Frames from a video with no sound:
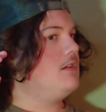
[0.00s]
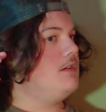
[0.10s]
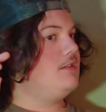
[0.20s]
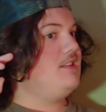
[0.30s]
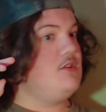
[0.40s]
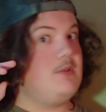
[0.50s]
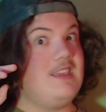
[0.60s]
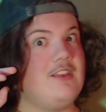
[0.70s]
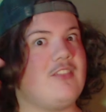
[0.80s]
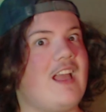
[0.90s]
Do you
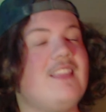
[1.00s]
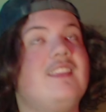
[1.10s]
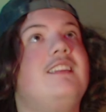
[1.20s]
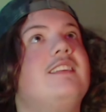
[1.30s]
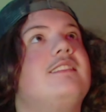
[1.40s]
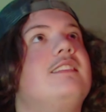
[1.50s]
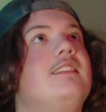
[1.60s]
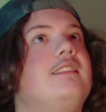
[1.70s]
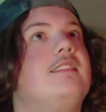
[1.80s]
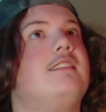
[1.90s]
hear that in the
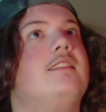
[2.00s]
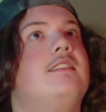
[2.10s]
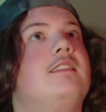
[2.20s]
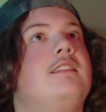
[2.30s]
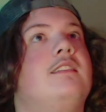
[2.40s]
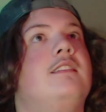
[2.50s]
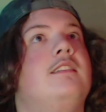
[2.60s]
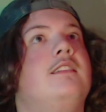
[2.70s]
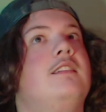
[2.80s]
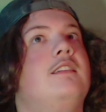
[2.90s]
distance?
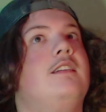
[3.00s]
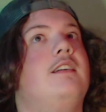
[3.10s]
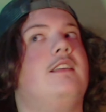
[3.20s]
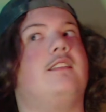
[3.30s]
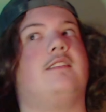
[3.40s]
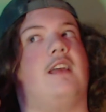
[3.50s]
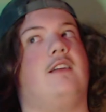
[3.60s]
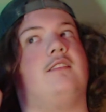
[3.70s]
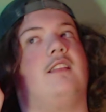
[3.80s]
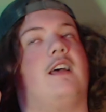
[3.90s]

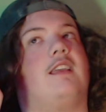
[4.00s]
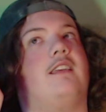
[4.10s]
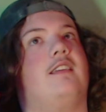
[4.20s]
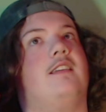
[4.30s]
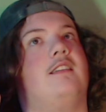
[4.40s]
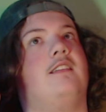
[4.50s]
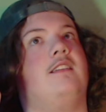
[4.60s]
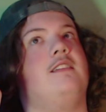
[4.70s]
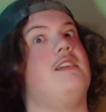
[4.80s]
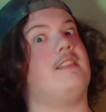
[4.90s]
sounds like
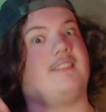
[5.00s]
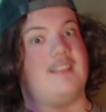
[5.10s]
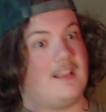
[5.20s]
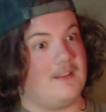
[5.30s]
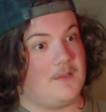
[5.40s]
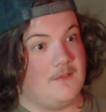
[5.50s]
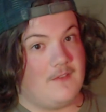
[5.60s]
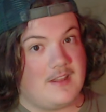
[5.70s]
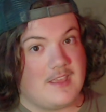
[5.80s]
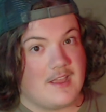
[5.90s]
it's the end of the
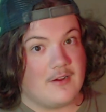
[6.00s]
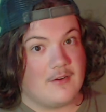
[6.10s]
video.